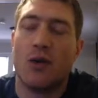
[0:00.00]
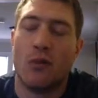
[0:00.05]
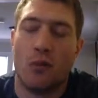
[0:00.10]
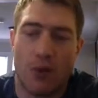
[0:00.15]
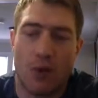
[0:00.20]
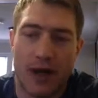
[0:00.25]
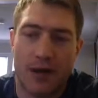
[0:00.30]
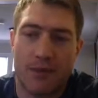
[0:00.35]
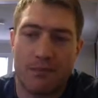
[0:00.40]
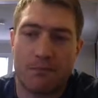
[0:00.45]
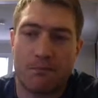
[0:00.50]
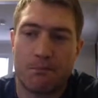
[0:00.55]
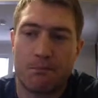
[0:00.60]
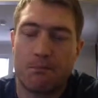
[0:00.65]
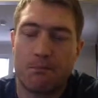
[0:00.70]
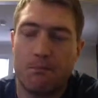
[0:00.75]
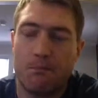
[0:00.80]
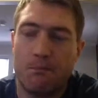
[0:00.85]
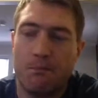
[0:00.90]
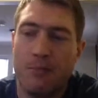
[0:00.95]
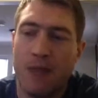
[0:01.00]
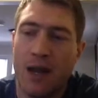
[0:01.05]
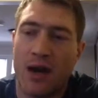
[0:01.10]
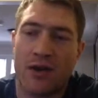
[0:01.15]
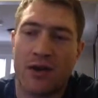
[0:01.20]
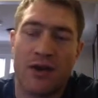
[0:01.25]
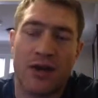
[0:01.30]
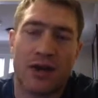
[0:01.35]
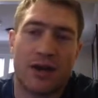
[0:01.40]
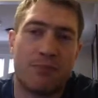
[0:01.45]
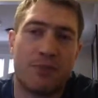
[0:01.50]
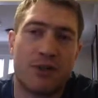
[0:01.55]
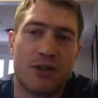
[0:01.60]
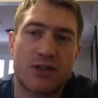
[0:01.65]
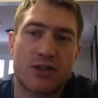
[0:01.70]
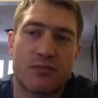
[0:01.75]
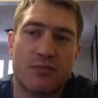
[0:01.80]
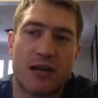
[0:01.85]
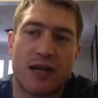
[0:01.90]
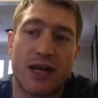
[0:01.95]
Where are they going to put
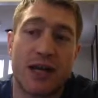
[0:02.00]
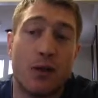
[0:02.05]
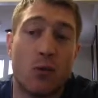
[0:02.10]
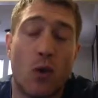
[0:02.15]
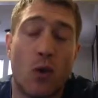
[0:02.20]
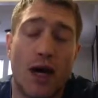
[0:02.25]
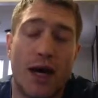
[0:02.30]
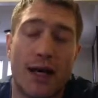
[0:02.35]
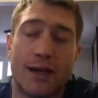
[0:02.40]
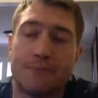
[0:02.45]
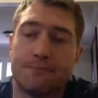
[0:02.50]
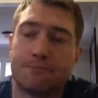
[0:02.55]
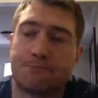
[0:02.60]
your money and why?